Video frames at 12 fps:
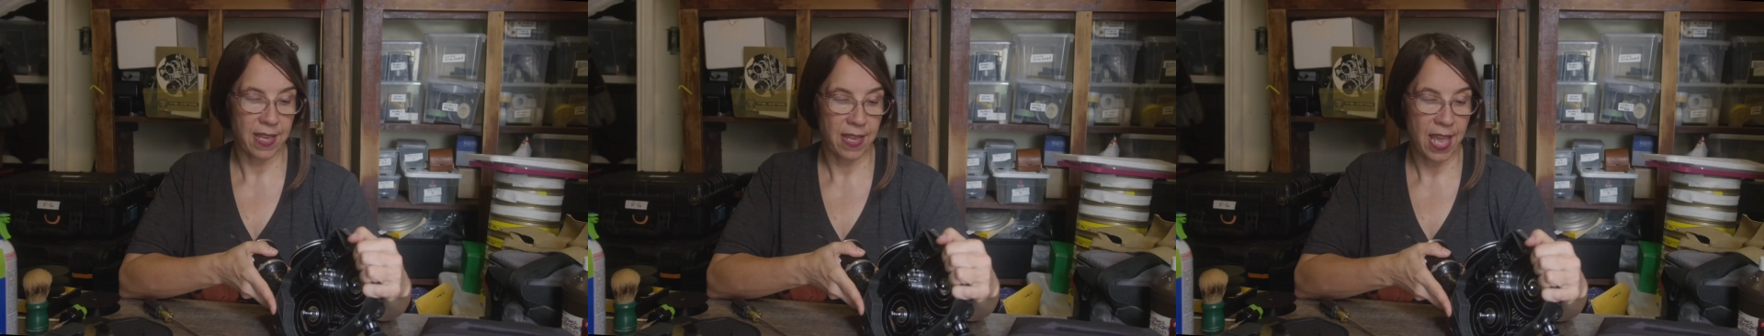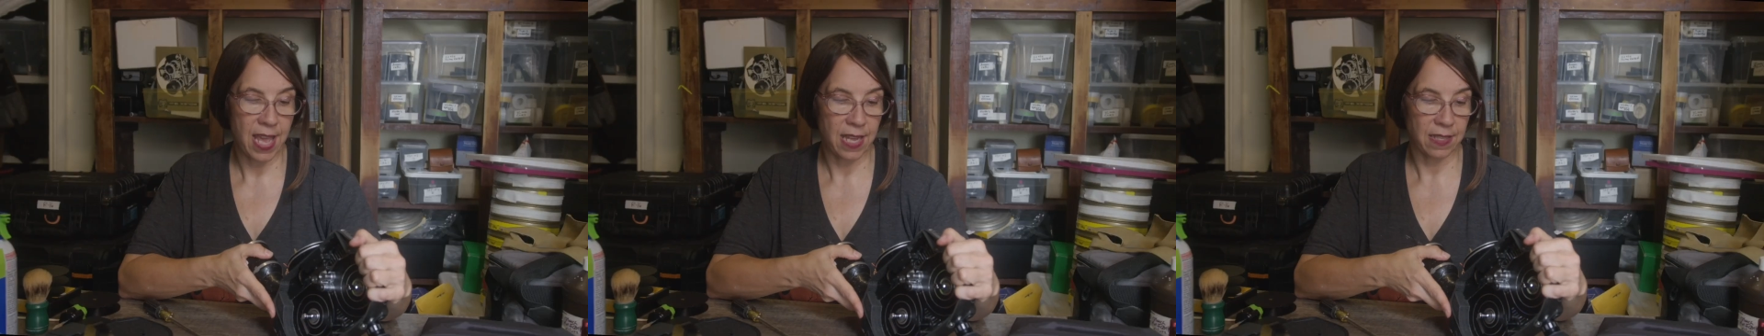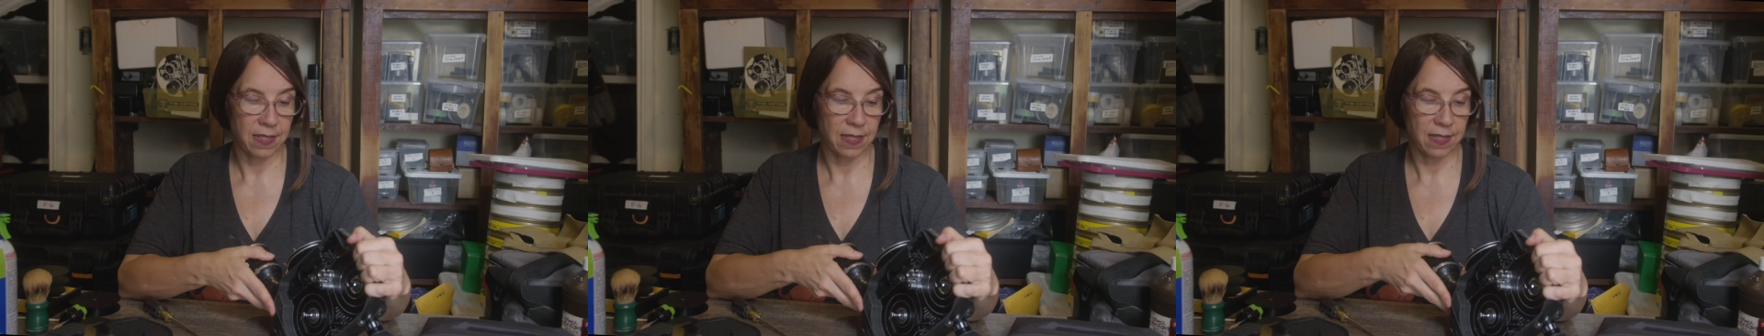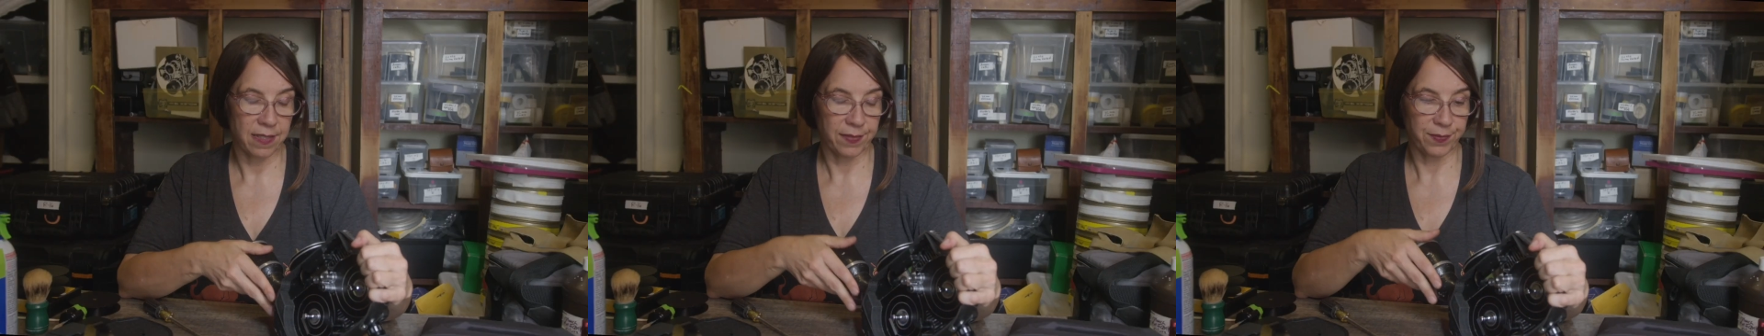
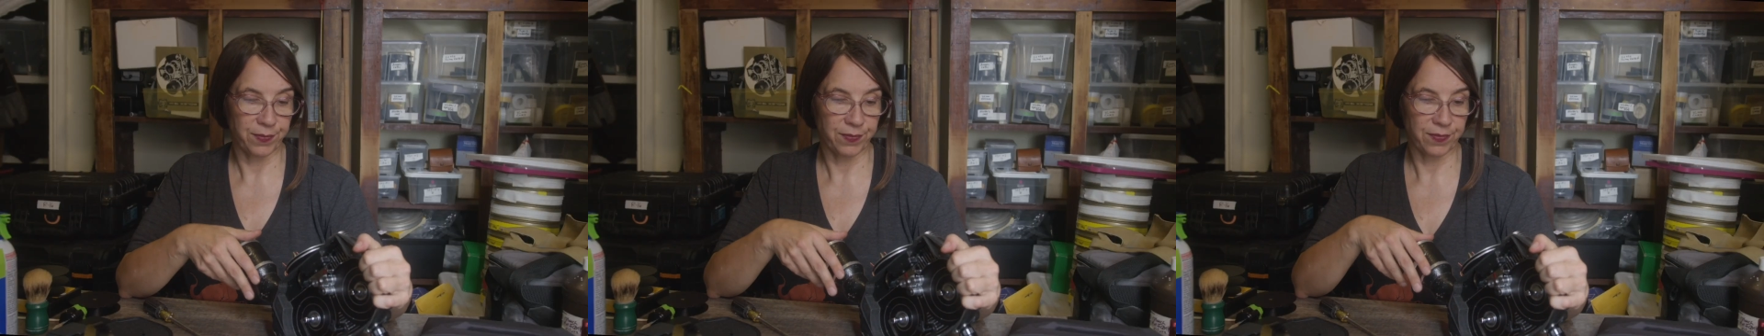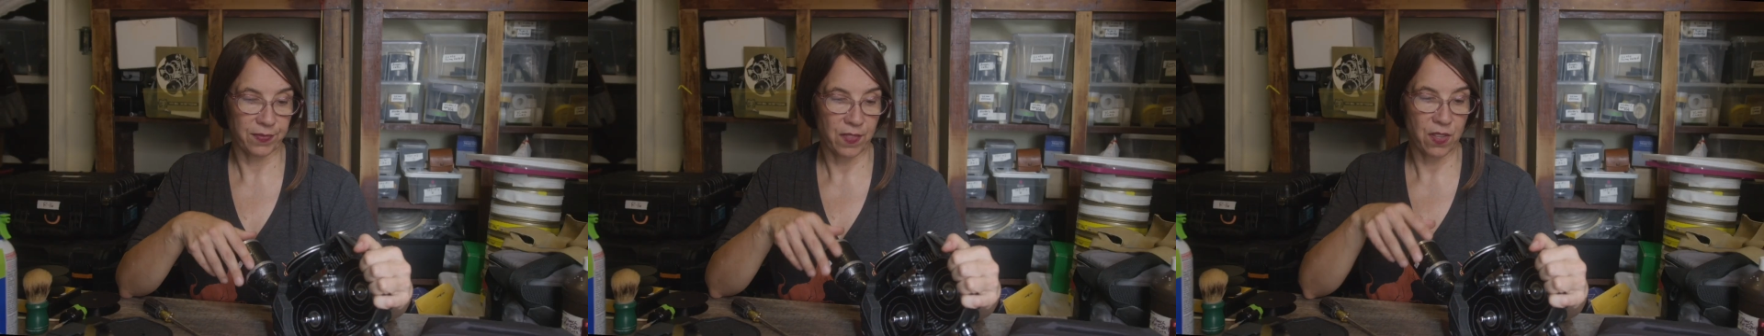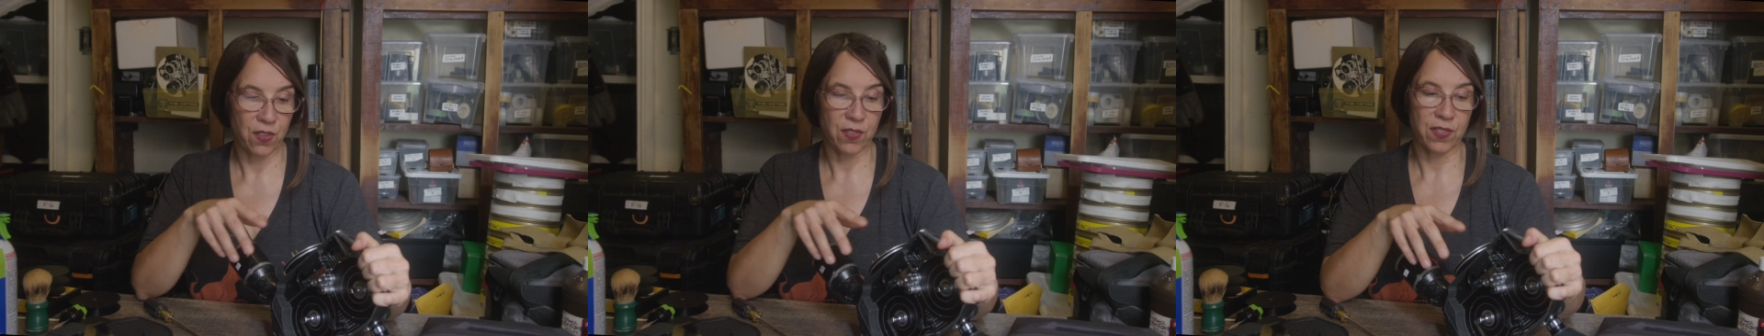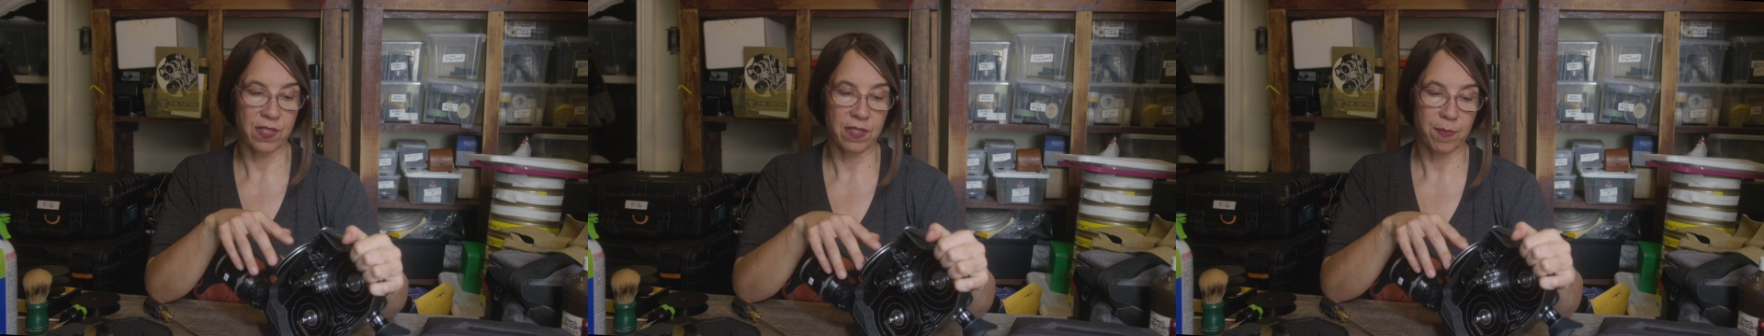gate,
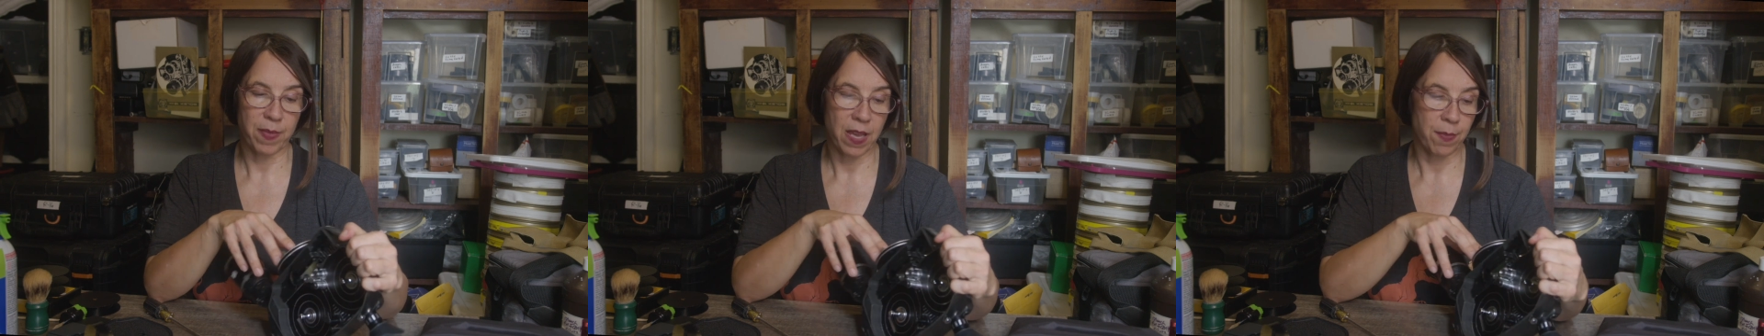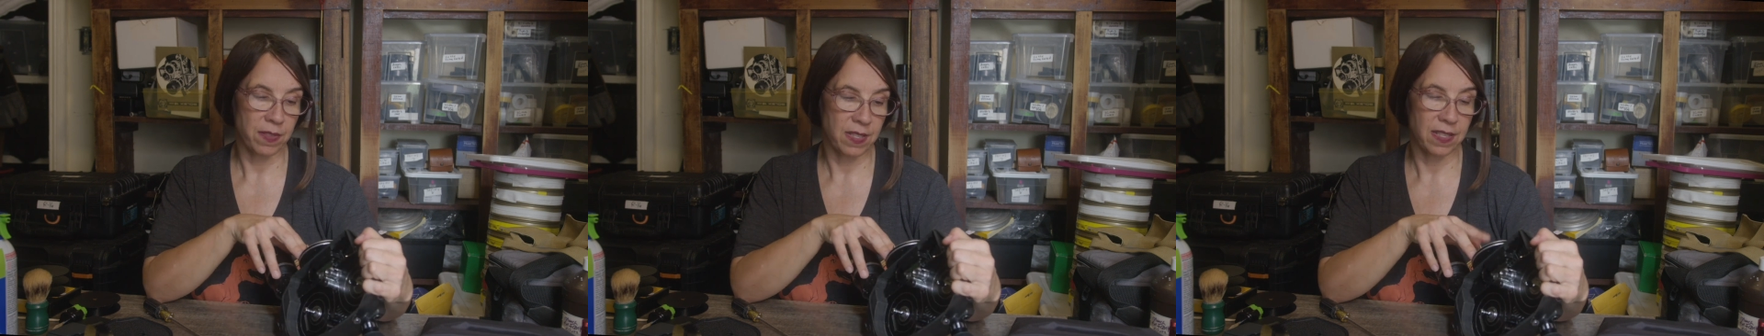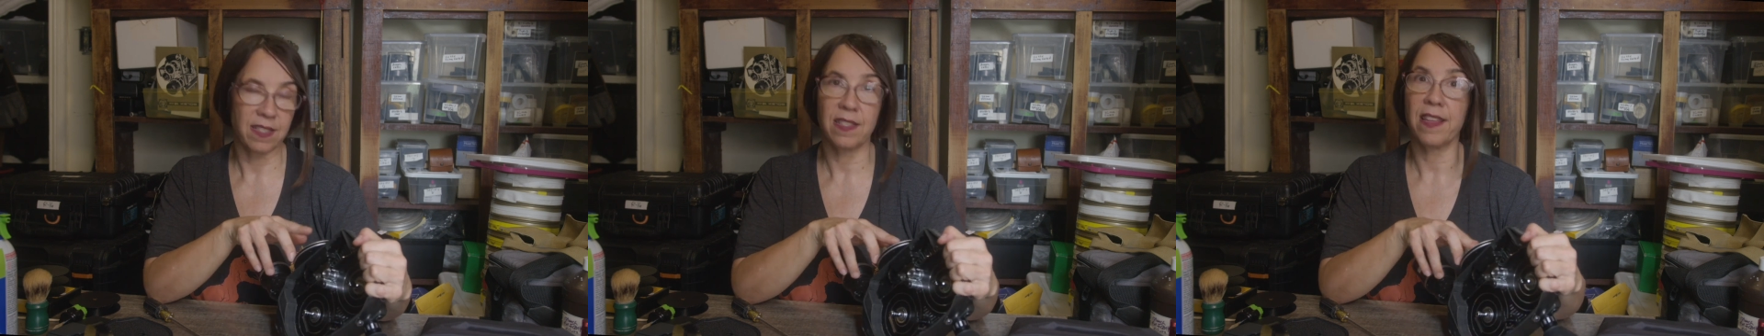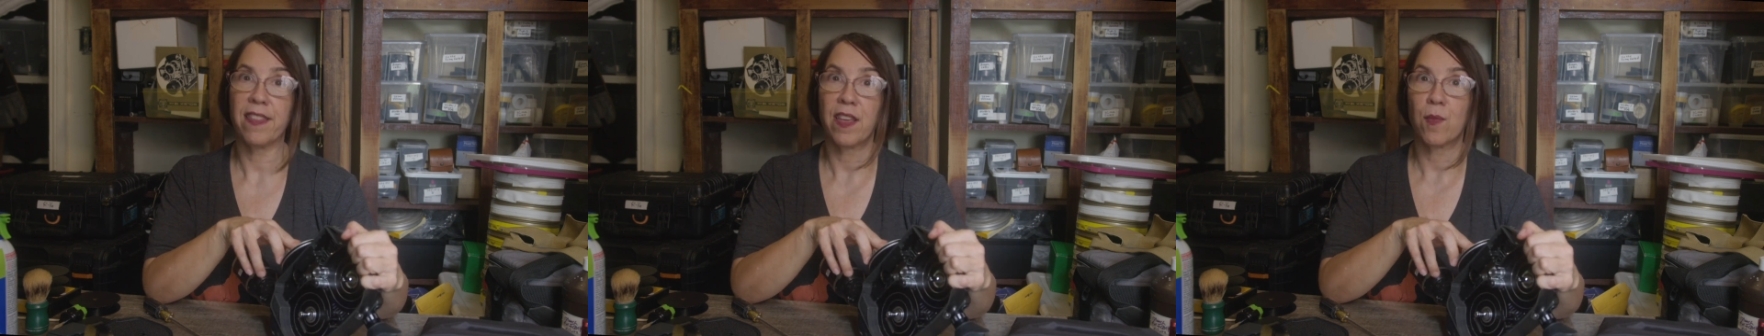you'll be able to
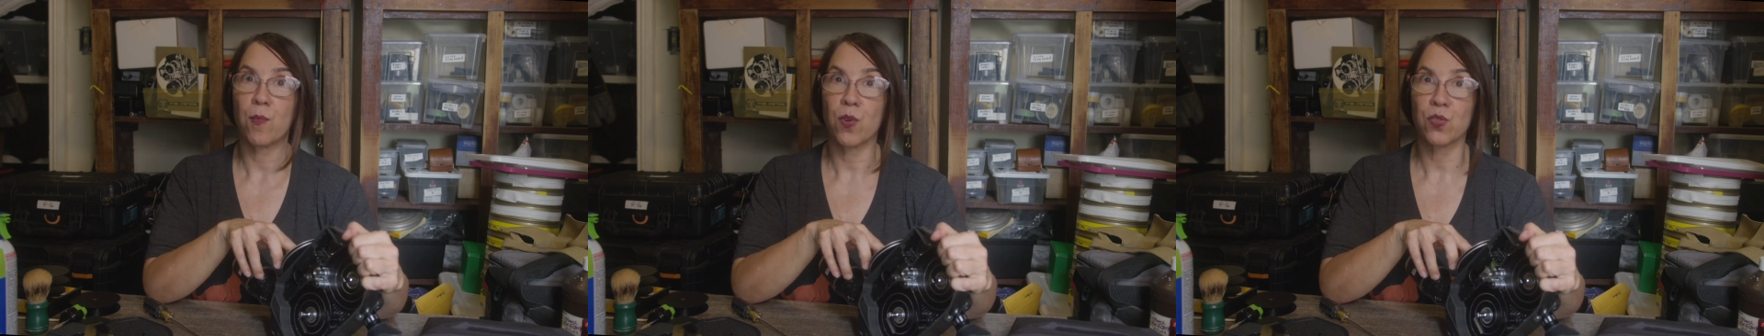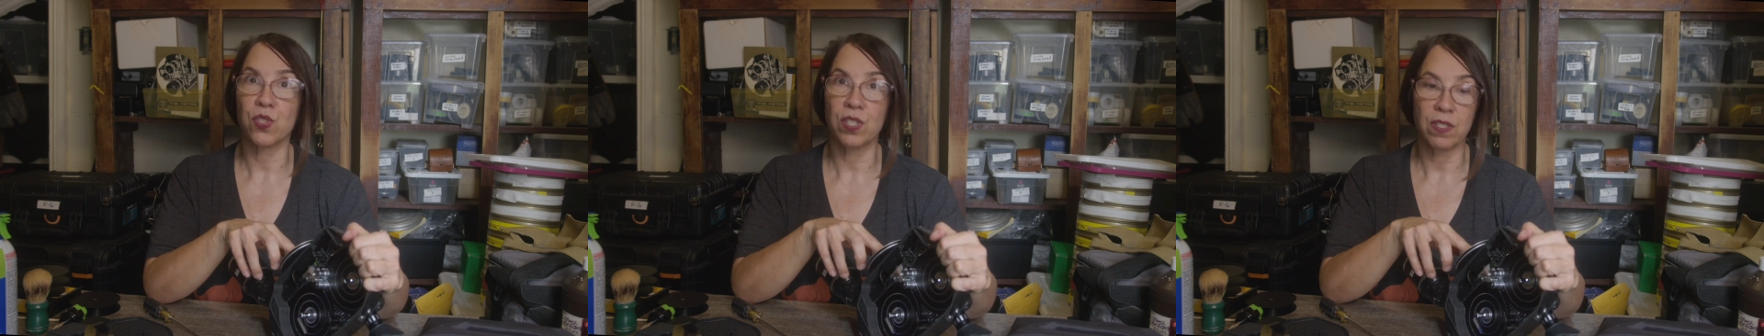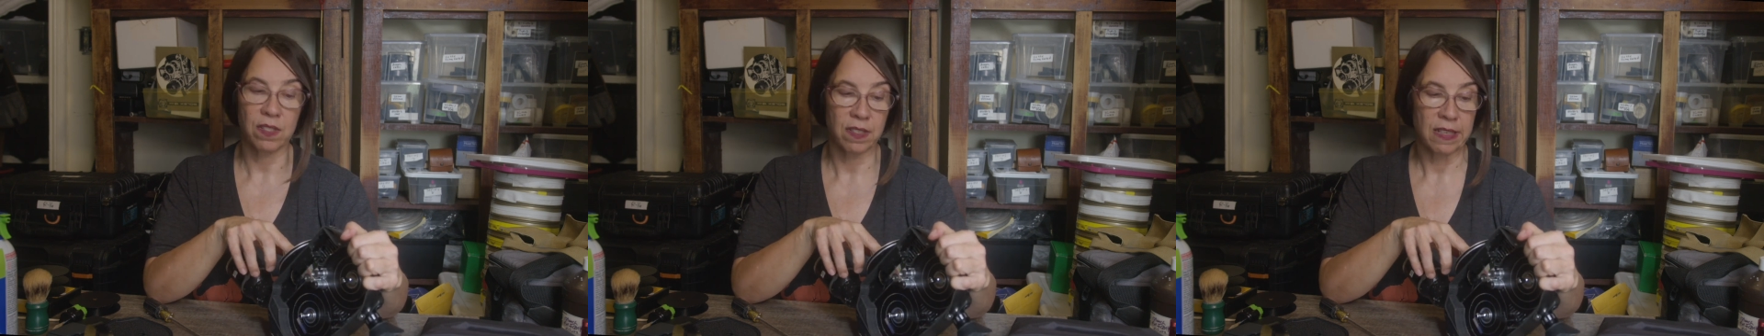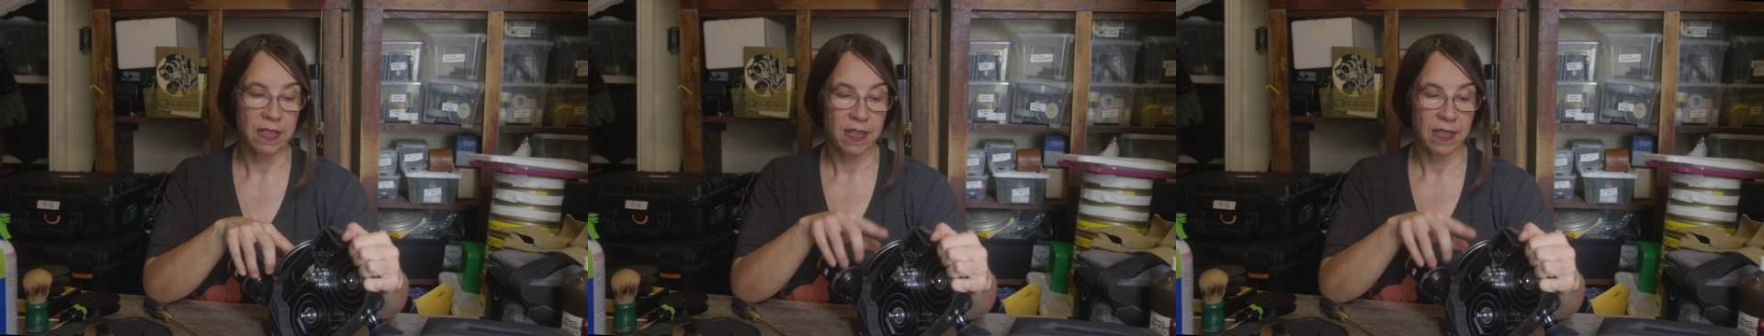see the emulsion